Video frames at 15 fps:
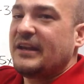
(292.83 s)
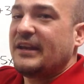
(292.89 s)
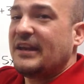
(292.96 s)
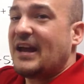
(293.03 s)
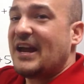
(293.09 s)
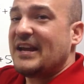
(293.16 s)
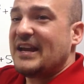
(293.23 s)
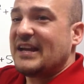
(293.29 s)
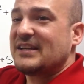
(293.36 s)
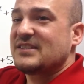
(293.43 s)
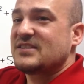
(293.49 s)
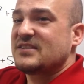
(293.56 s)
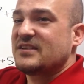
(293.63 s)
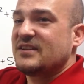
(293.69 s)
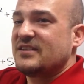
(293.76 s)

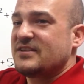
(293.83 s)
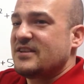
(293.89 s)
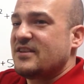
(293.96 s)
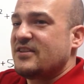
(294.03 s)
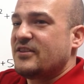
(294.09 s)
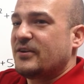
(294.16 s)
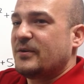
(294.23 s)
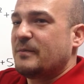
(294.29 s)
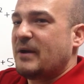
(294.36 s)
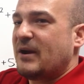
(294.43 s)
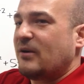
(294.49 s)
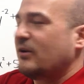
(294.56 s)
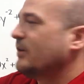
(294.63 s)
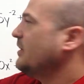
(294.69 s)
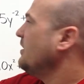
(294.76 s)
9x to the third
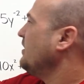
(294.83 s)
power,